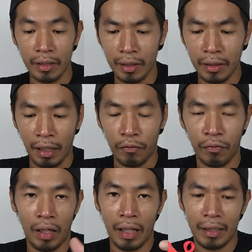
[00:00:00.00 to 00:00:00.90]
distance,
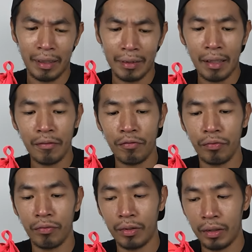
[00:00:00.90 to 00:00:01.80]
I intend
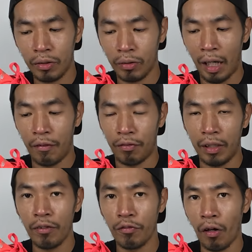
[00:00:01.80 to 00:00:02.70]
to have
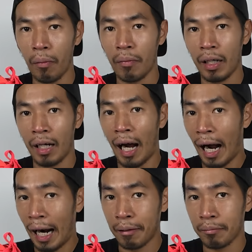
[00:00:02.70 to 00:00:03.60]
a form,
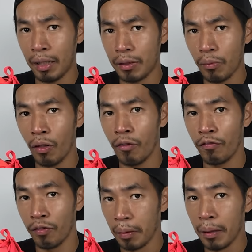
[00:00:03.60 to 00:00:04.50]
much more
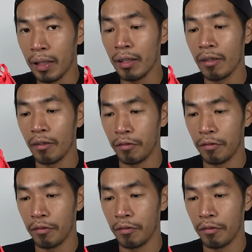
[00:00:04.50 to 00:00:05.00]
firmer